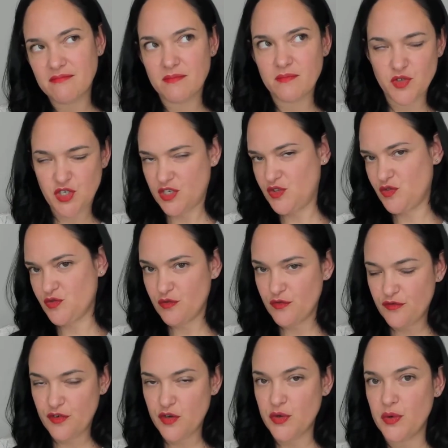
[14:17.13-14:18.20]
just through
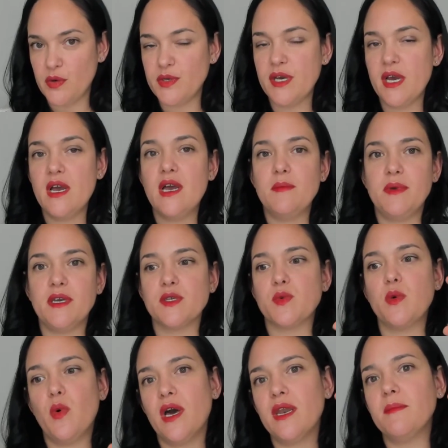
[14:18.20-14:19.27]
food, because we
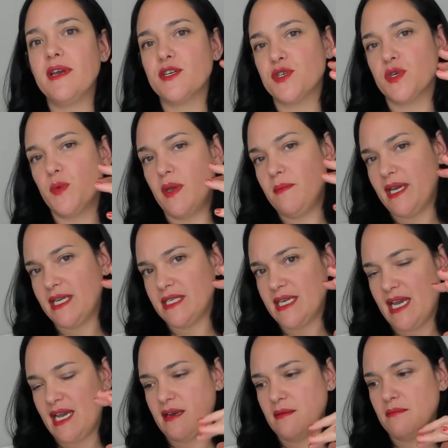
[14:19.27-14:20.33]
want to make sure we
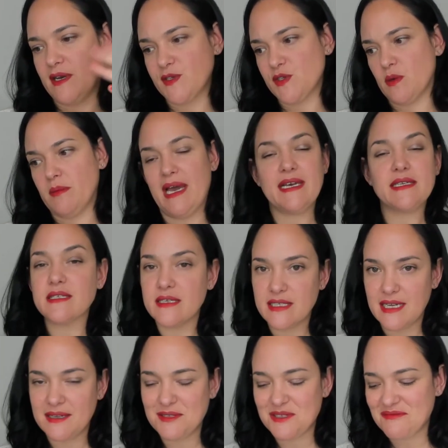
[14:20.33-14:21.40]
maintain muscle mass, because
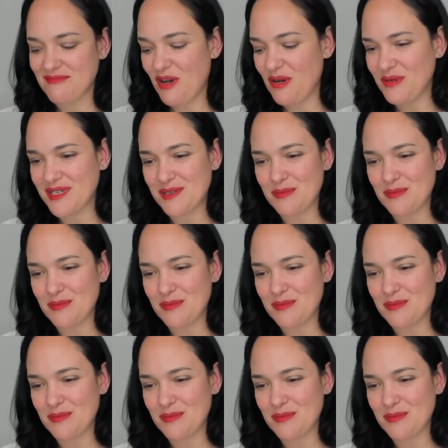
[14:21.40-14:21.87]
that's always